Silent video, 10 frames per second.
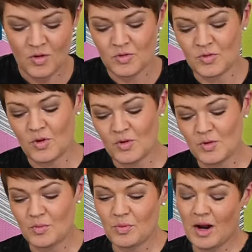So you
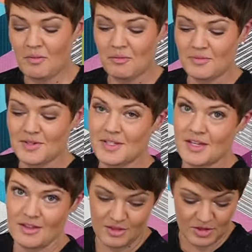can probably see
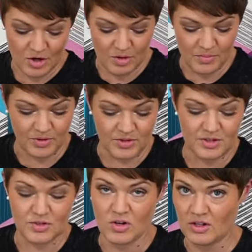that there are buildings
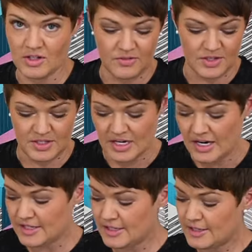in all different
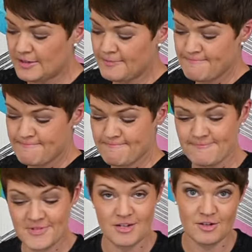sizes.
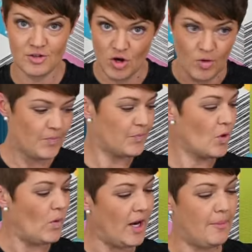So
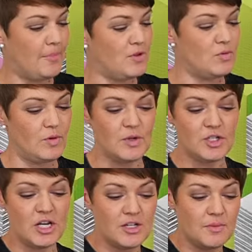what happens when we
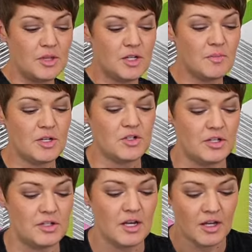change up the
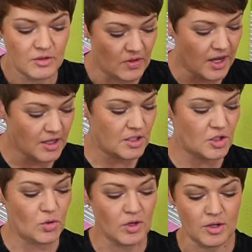dimensions? So that's a
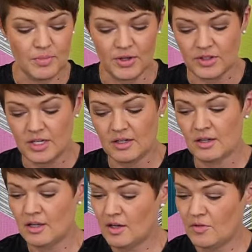shorter building.
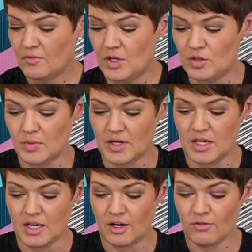This one
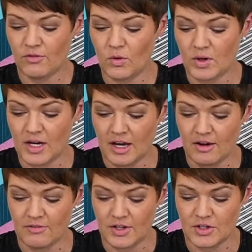here,
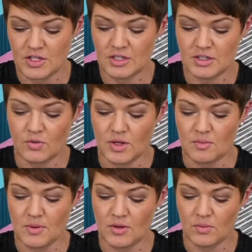4.5 inches, going to
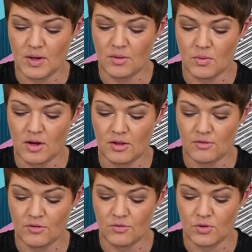be the right wall of
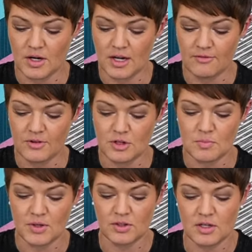a 4.5 inch
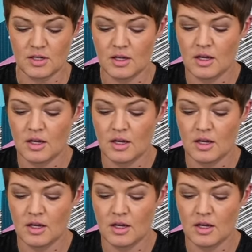building.